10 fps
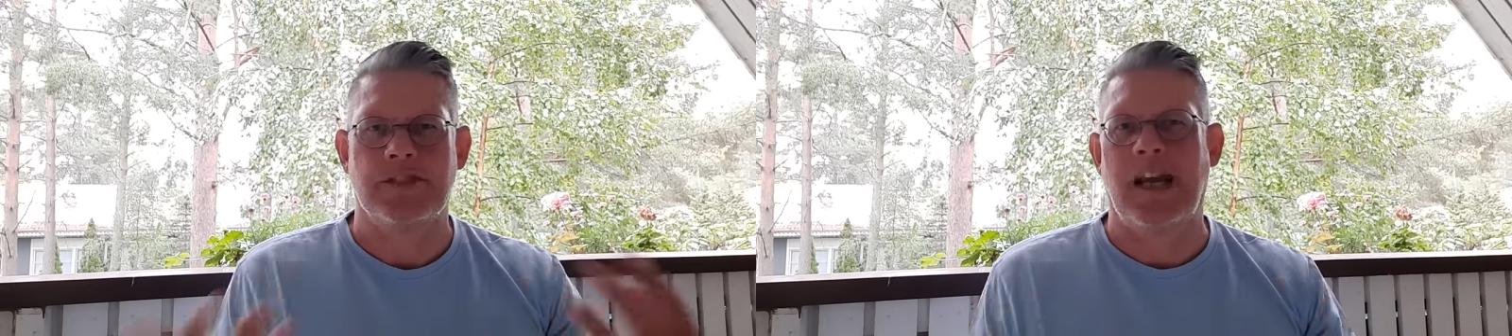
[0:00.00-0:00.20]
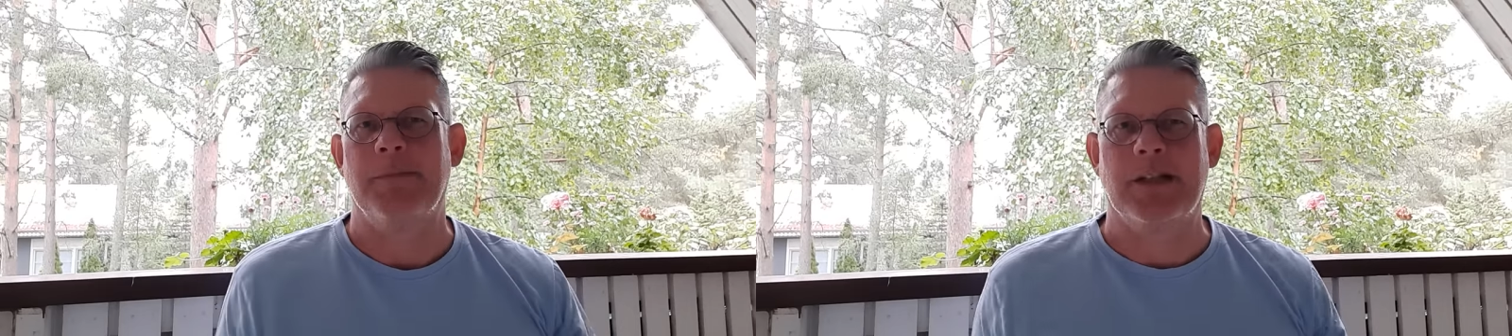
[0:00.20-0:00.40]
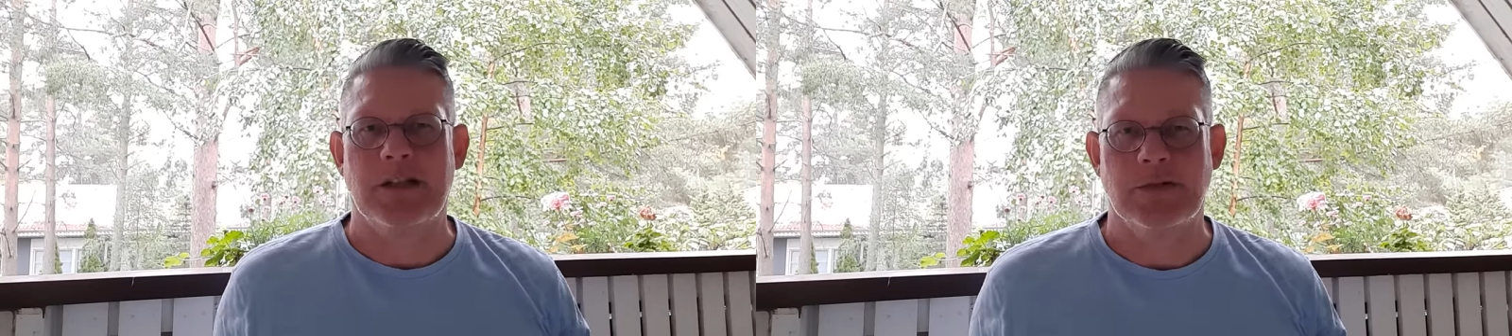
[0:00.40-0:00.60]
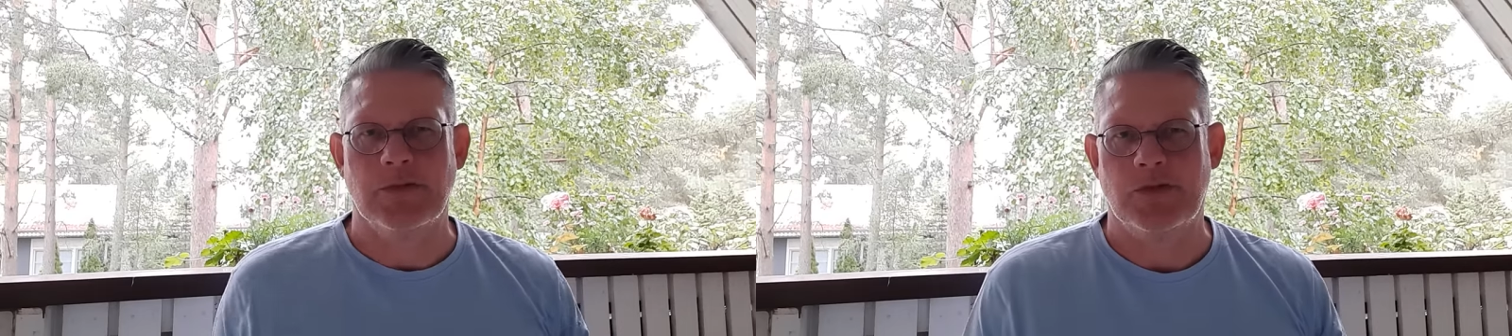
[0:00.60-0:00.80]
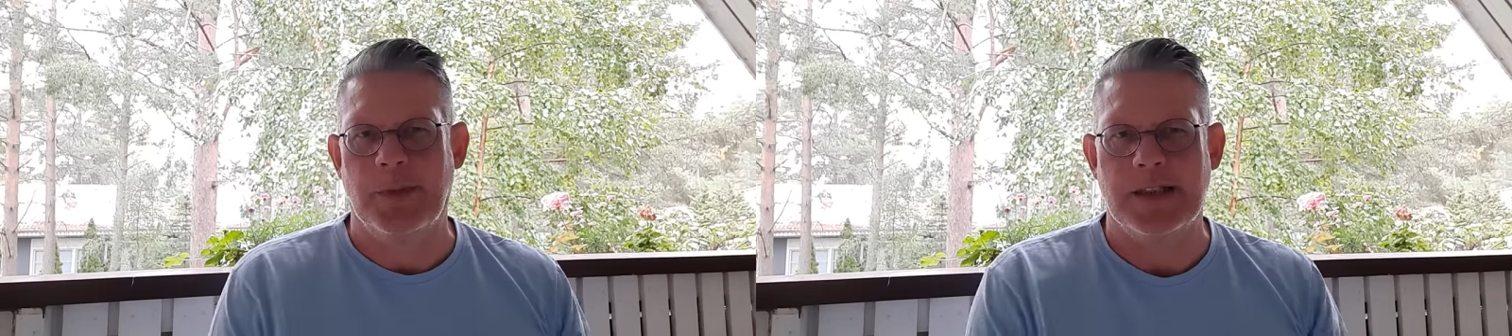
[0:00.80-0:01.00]

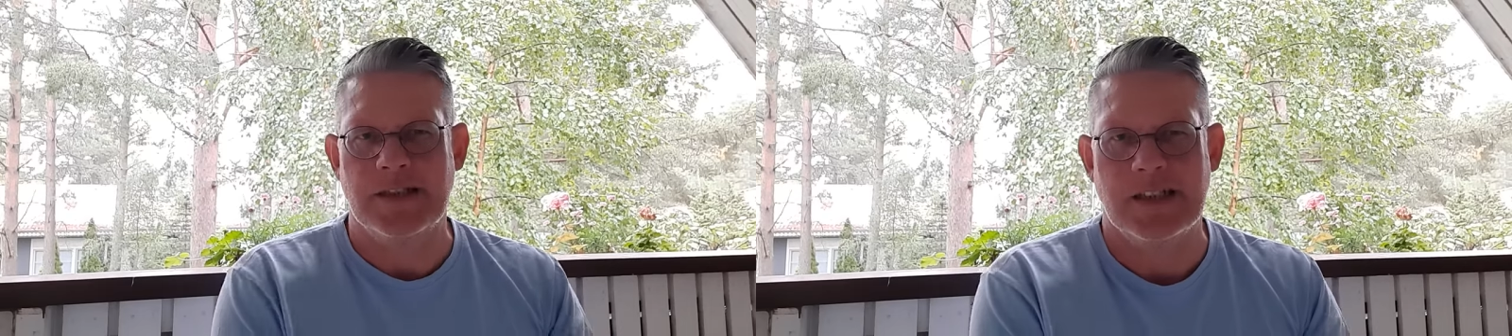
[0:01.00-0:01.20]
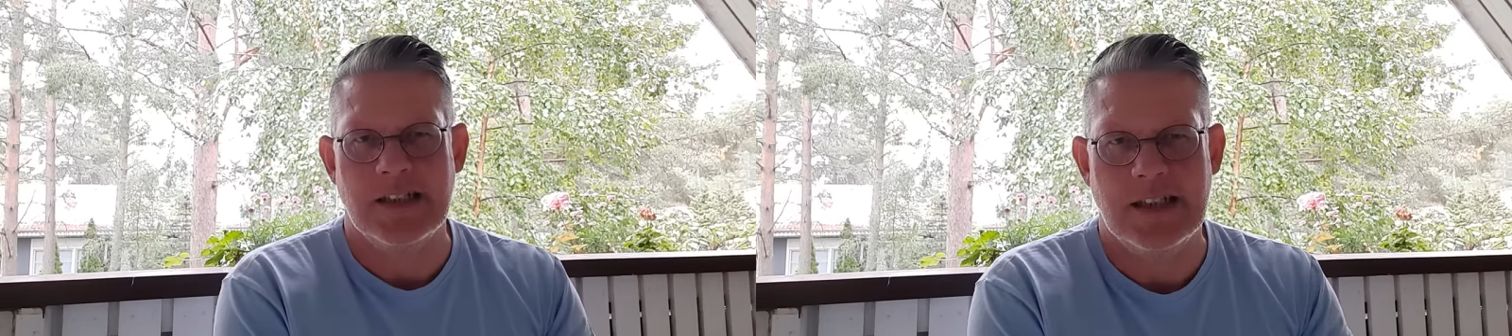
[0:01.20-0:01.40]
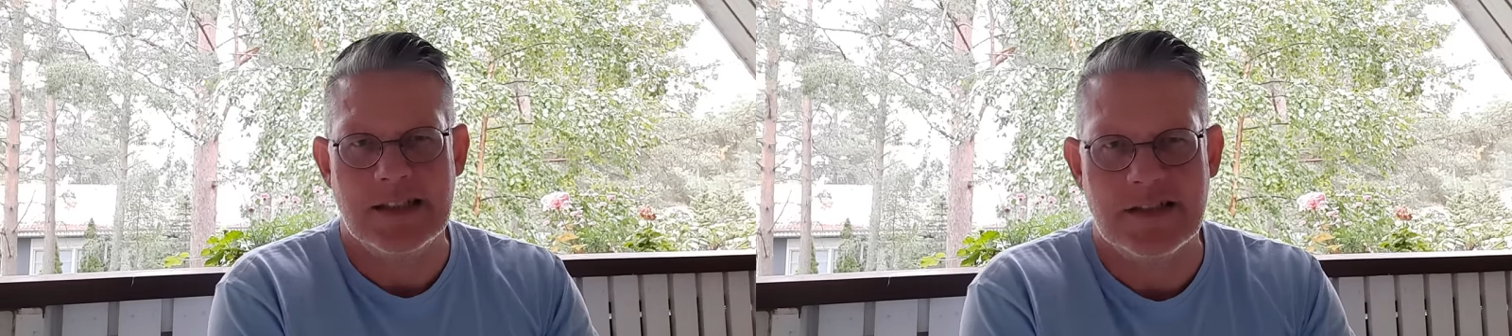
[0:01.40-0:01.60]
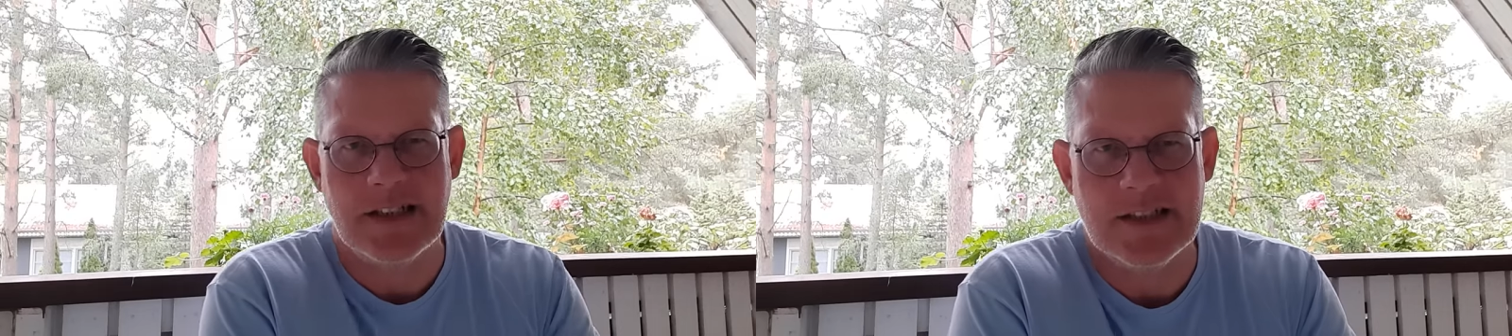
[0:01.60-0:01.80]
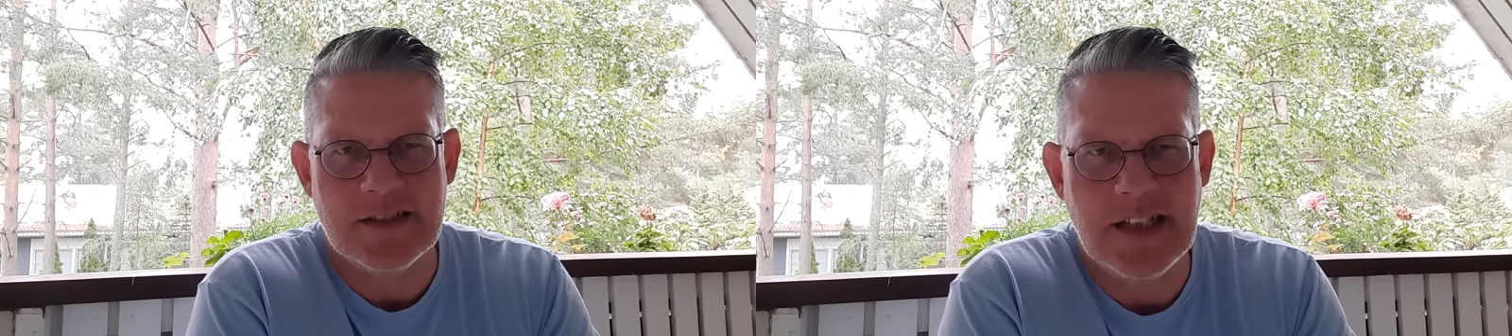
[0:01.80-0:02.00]
chemicals, basically, let's
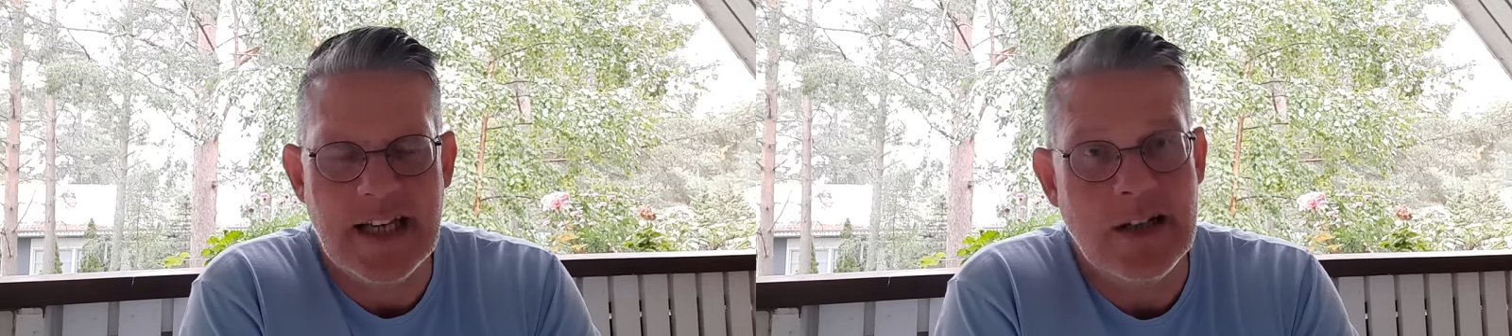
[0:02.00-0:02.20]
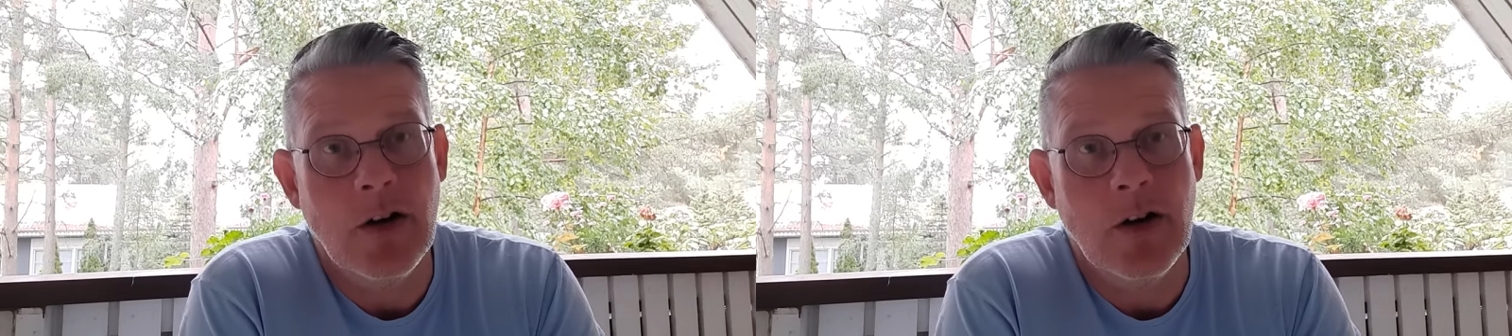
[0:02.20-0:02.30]
say,